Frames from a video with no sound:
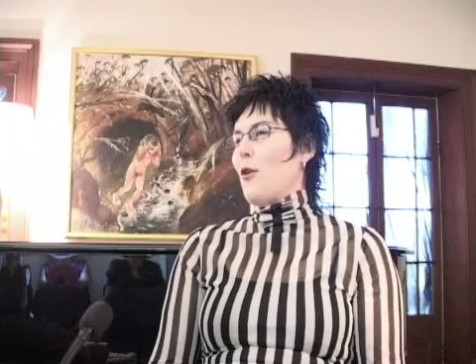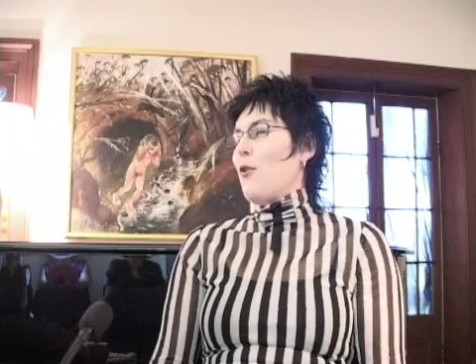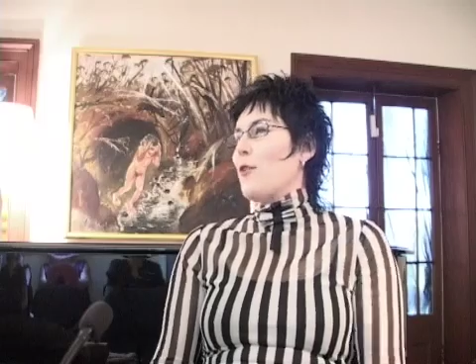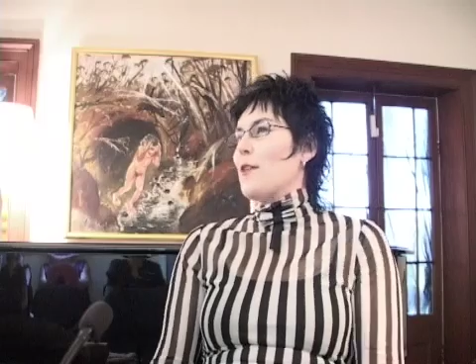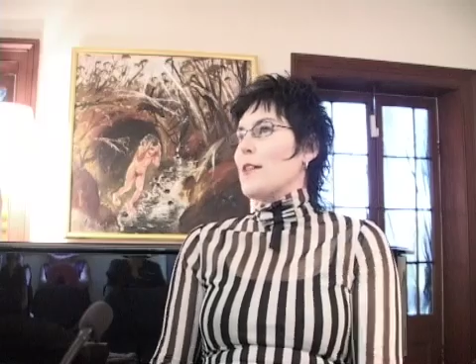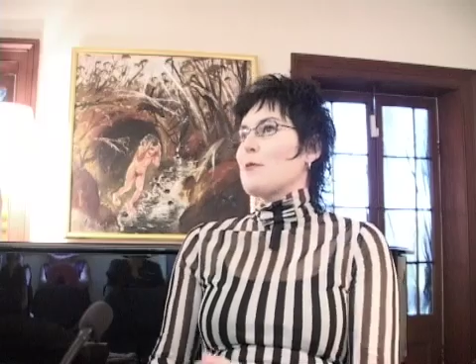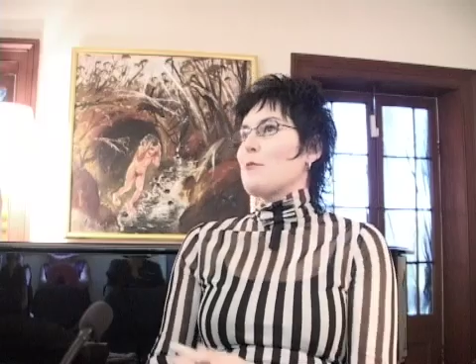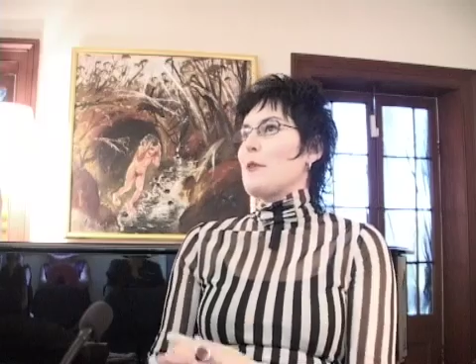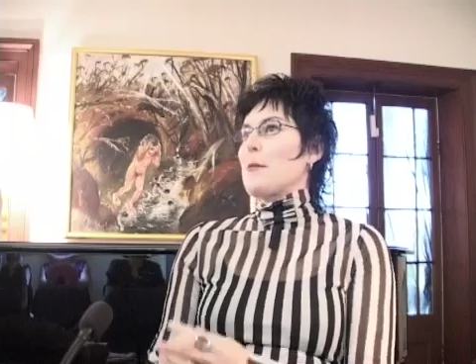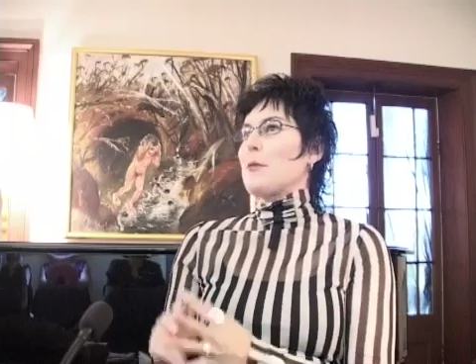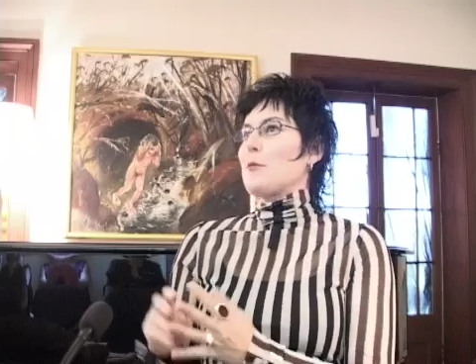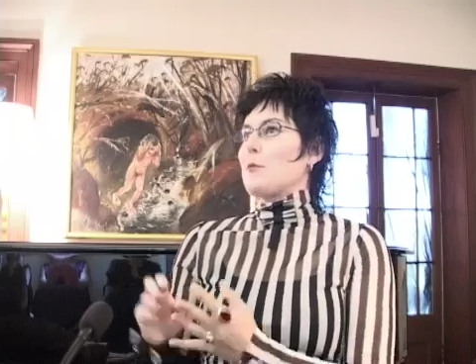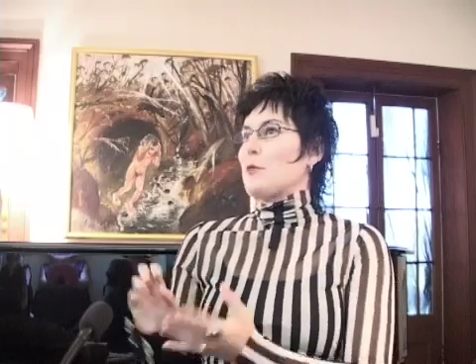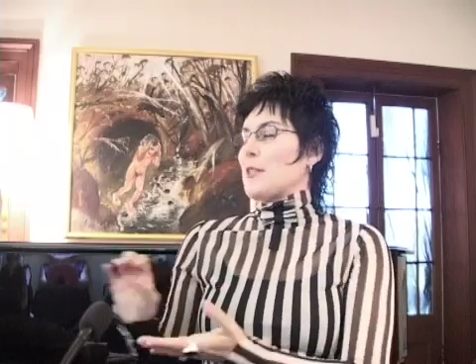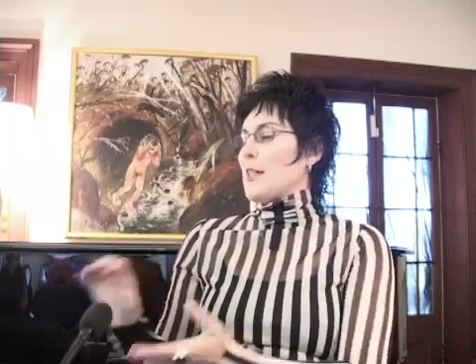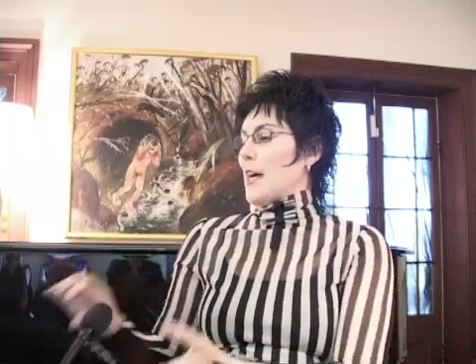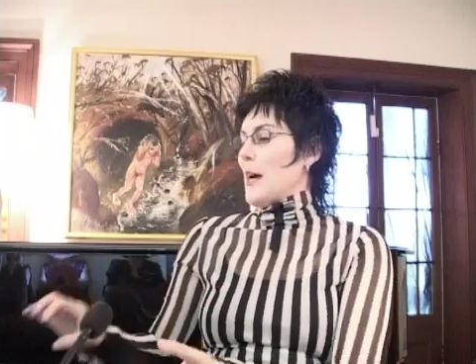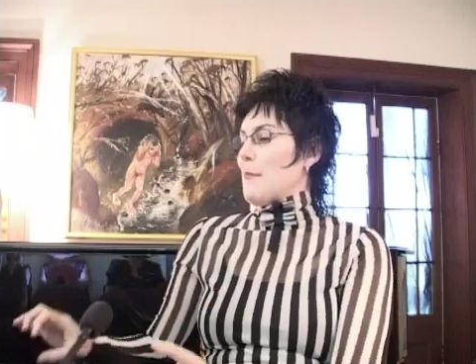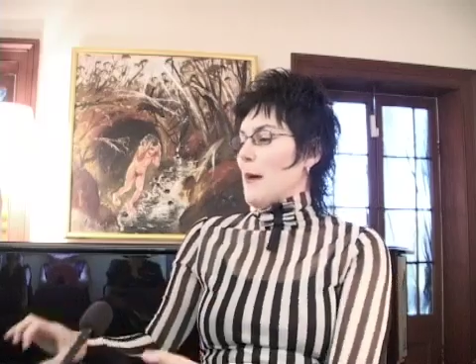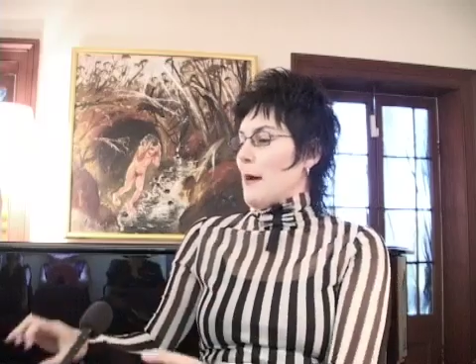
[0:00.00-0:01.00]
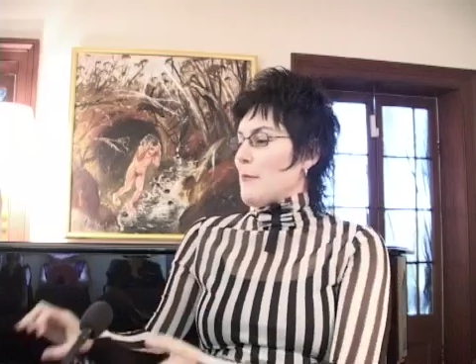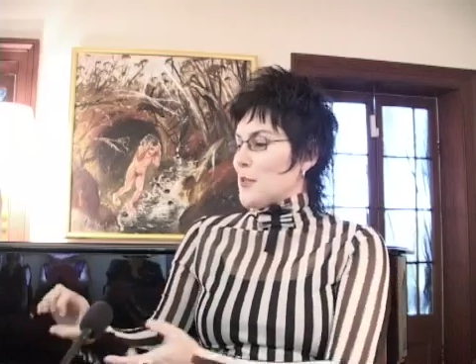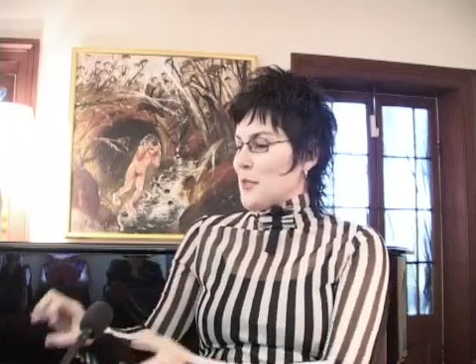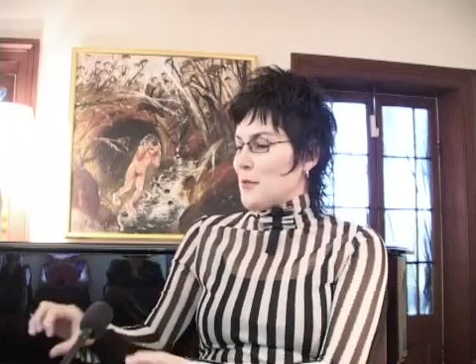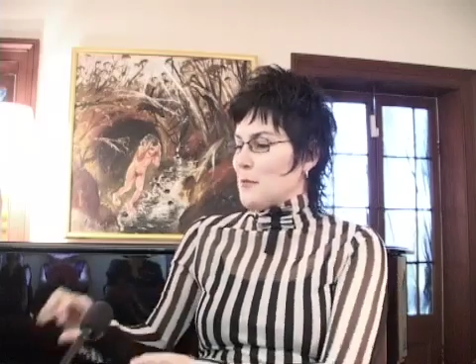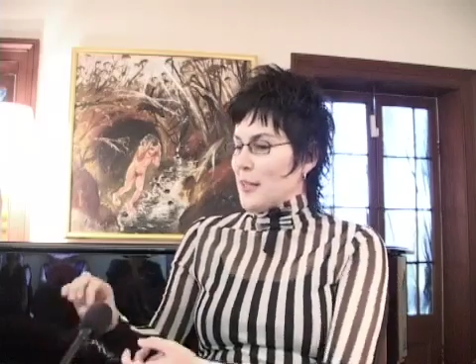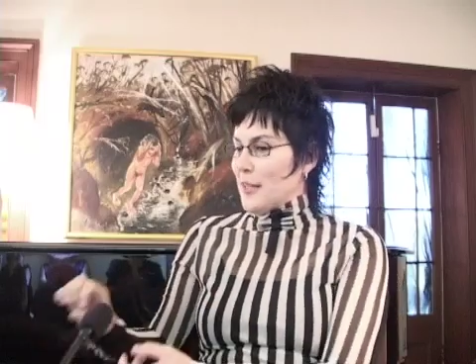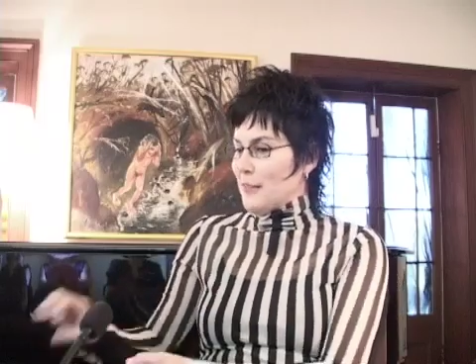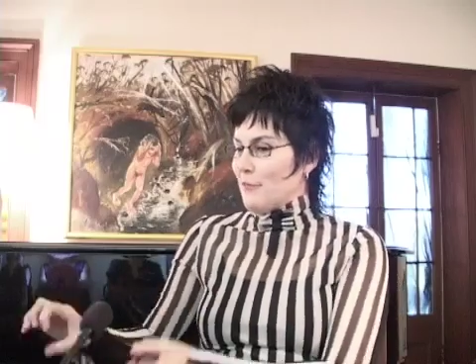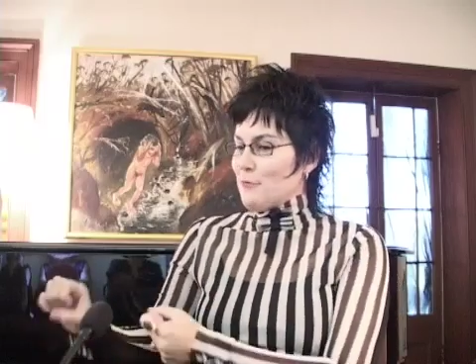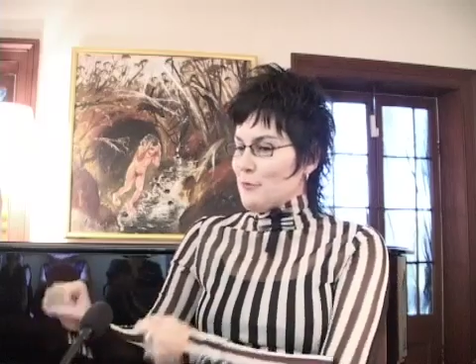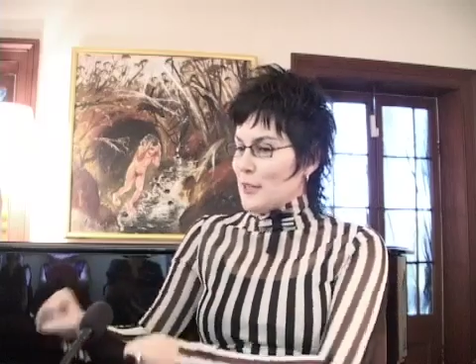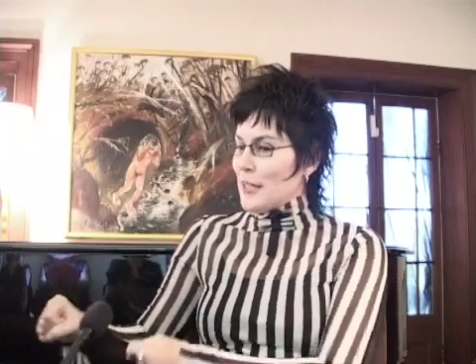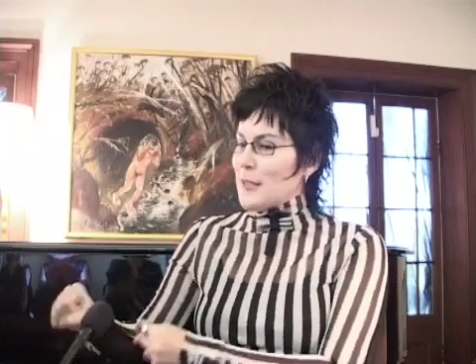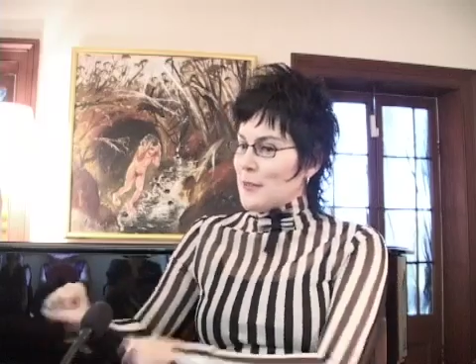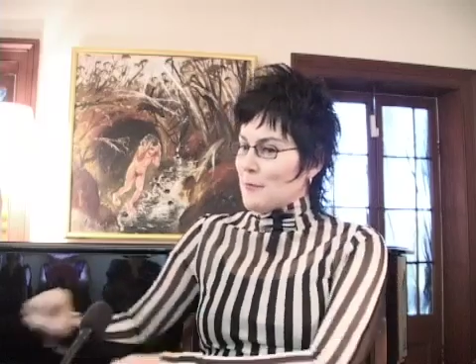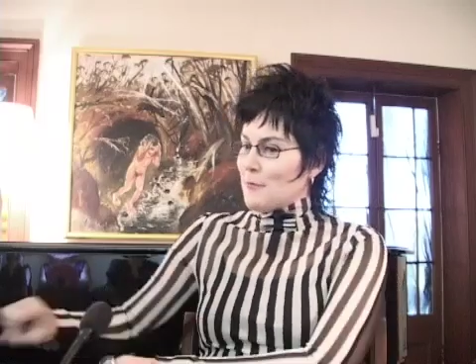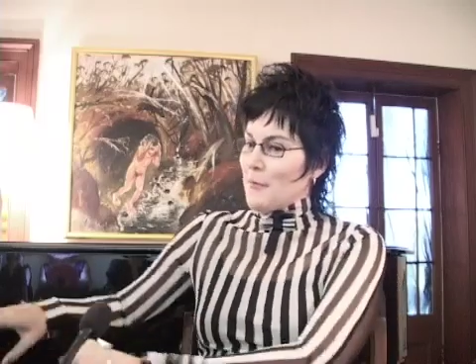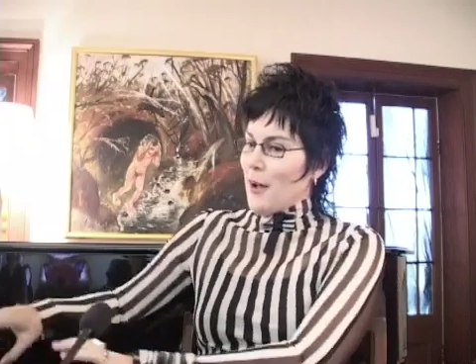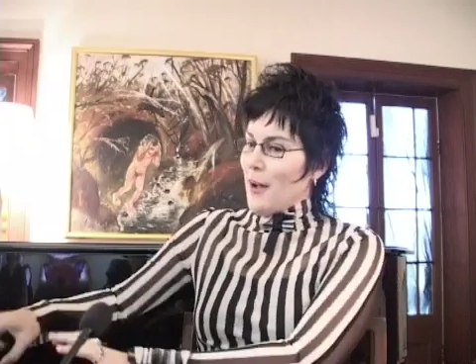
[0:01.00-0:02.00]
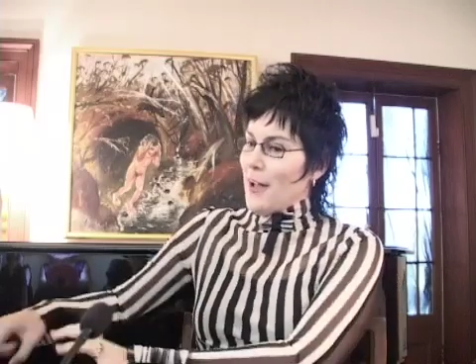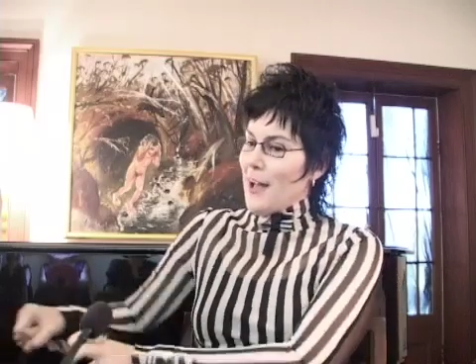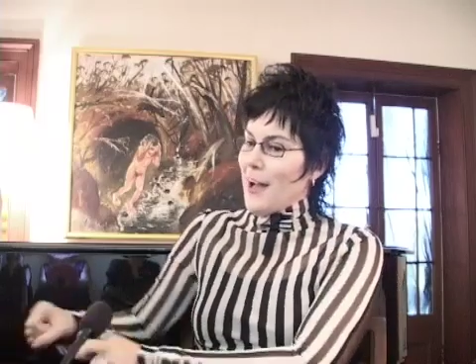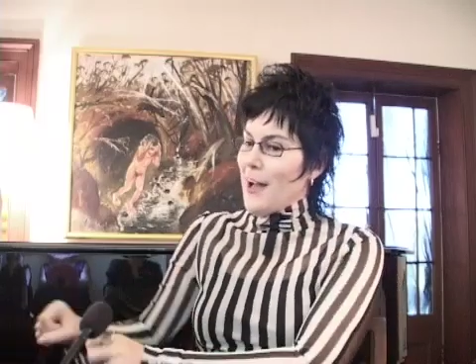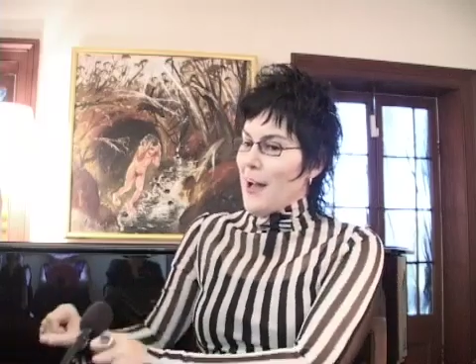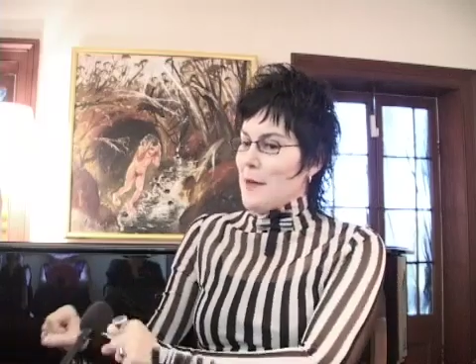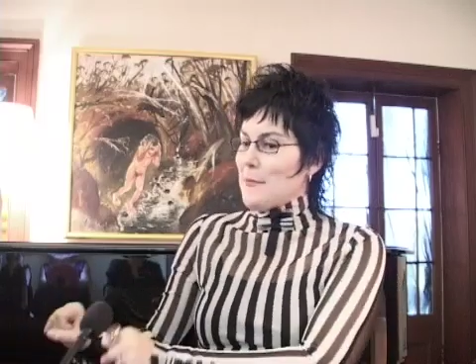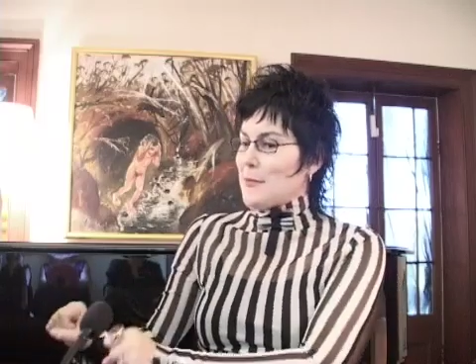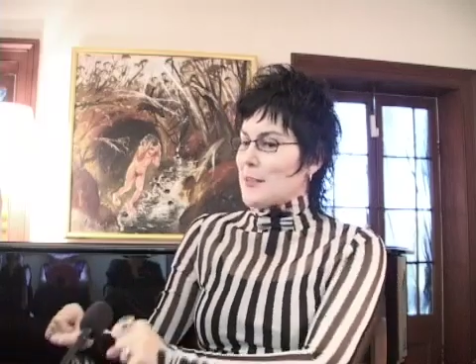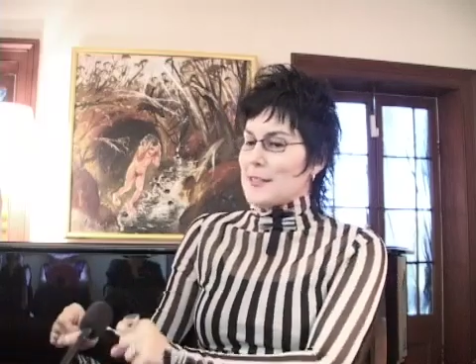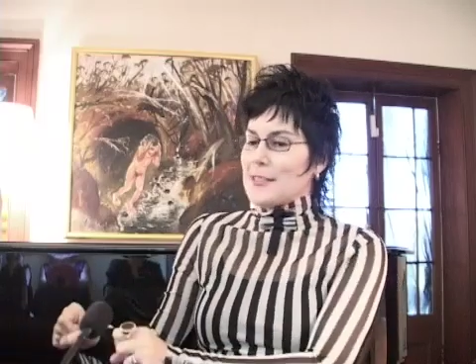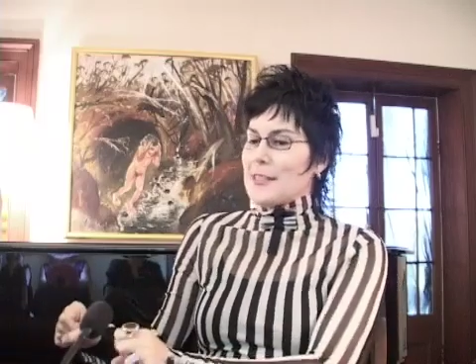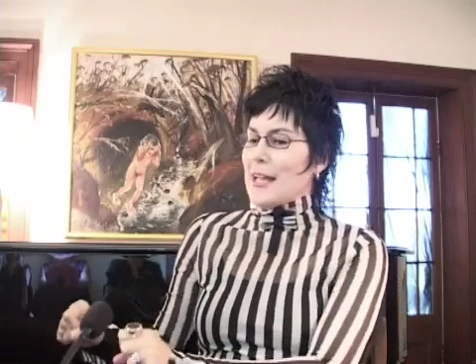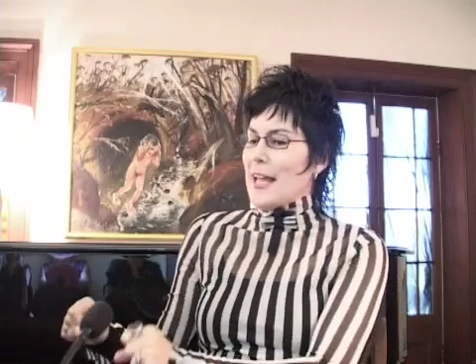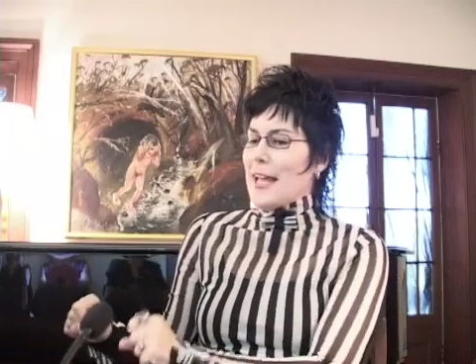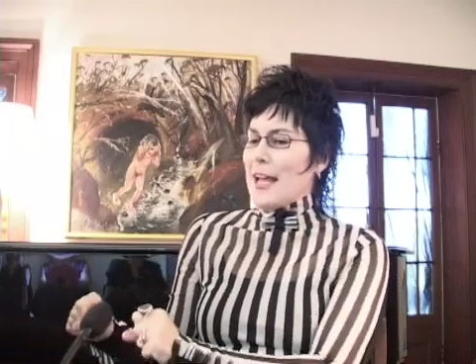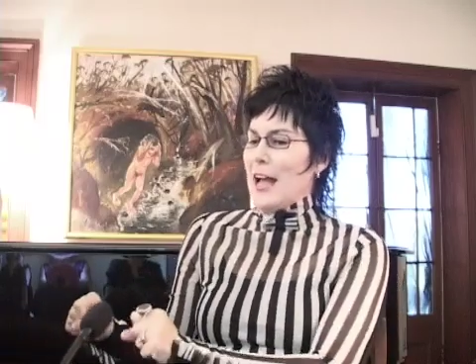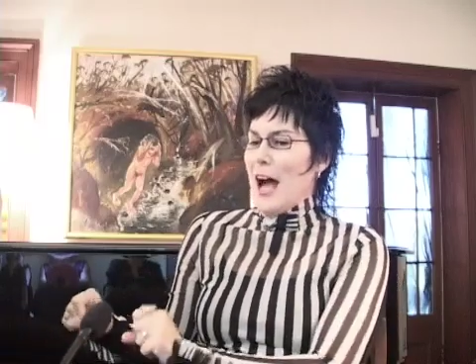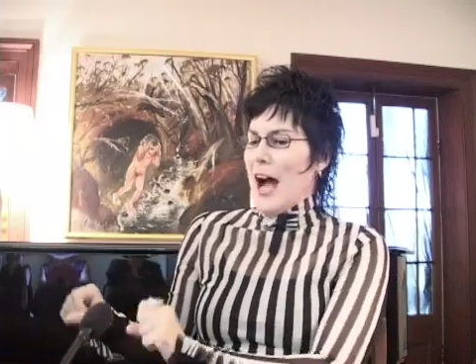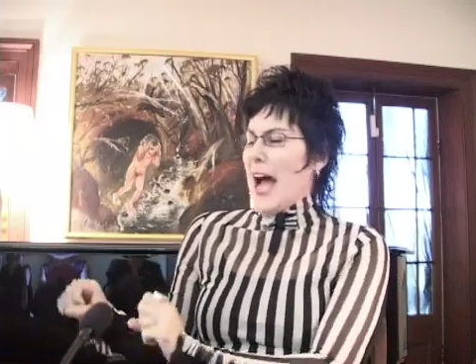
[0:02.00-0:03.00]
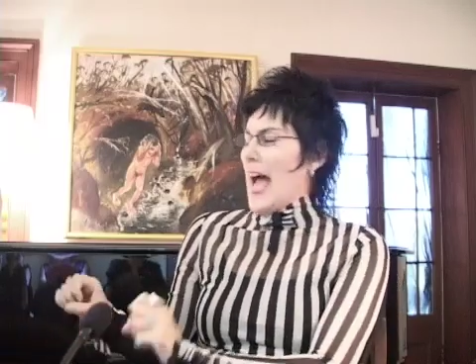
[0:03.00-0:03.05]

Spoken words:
all these women would come up to me and wring my arm and say,